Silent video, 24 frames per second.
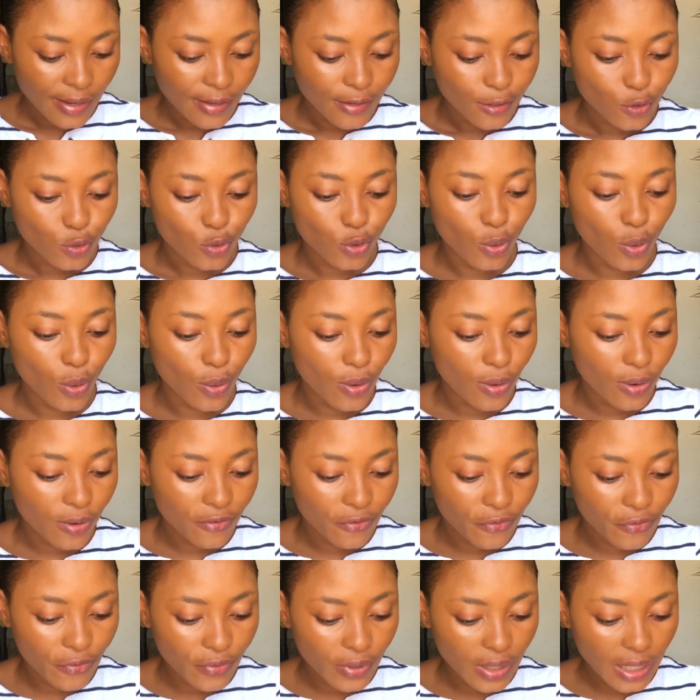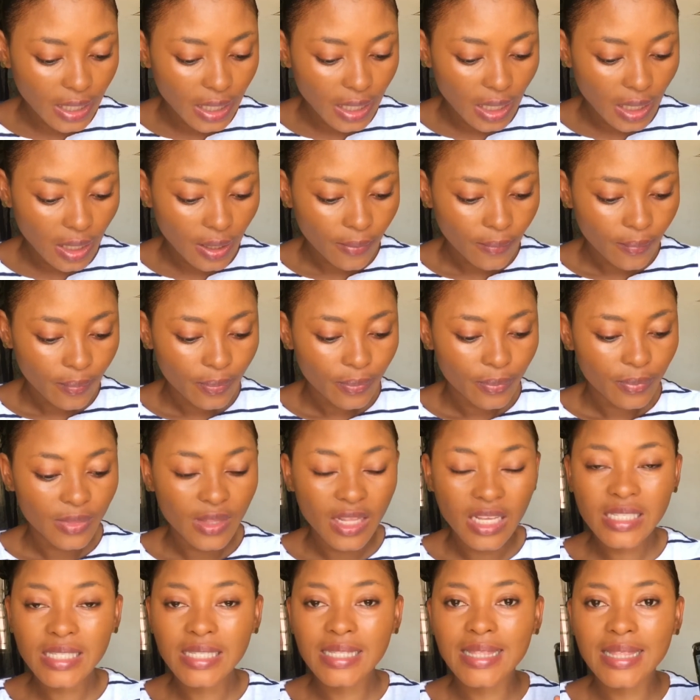So hopefully
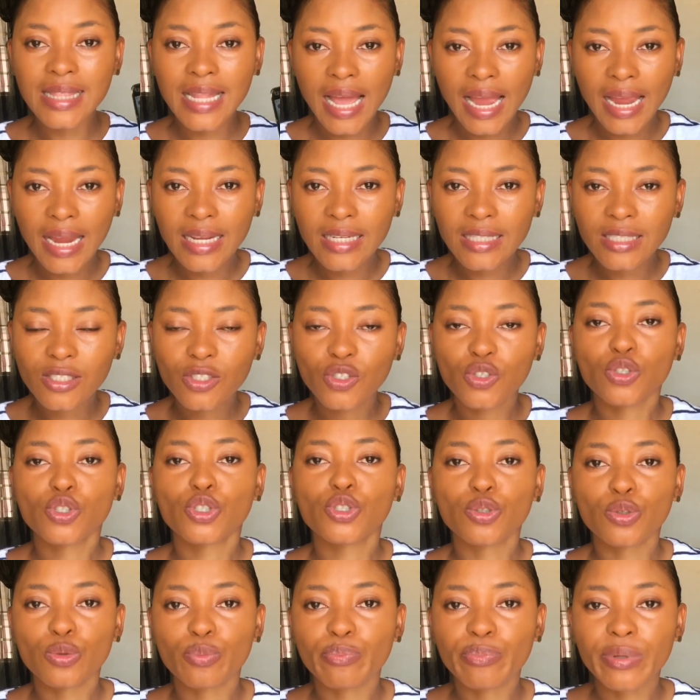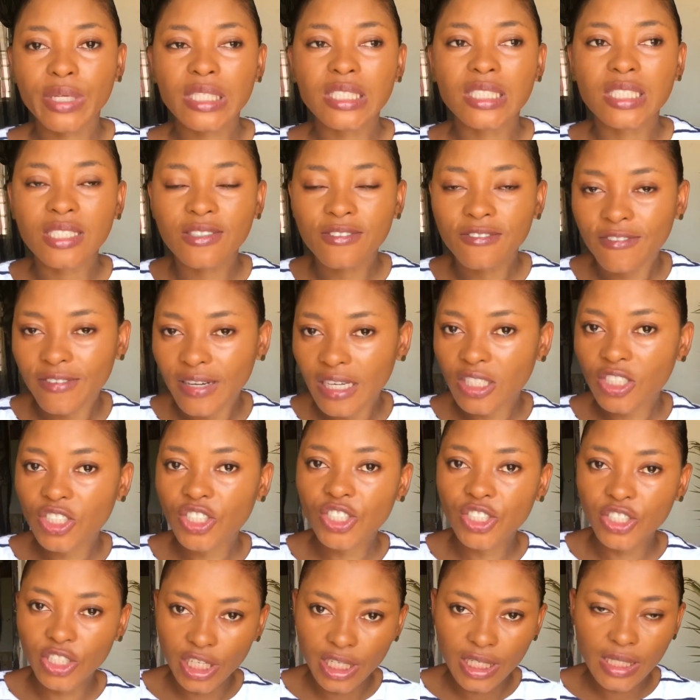these 9 should be different
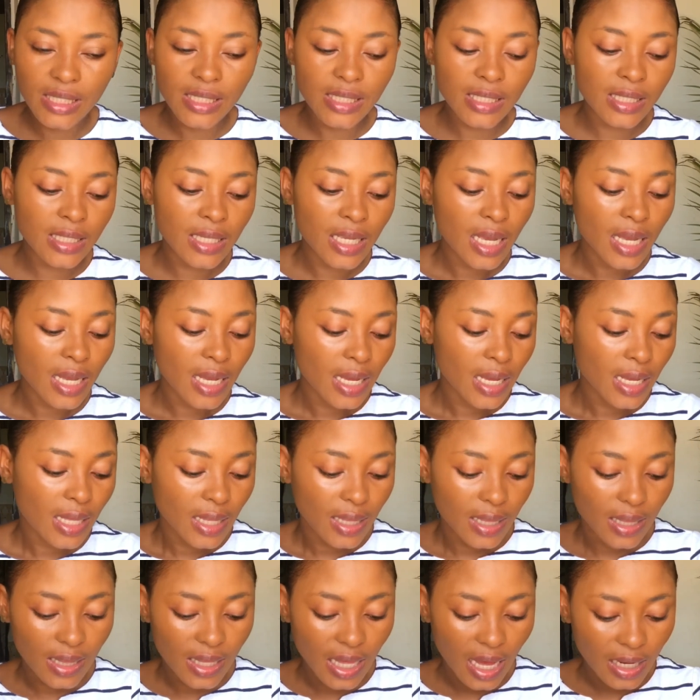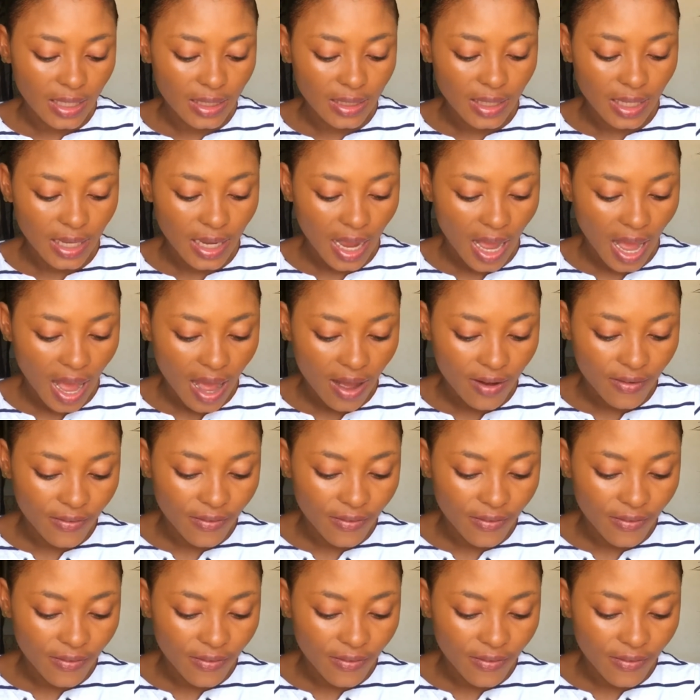shades that they have.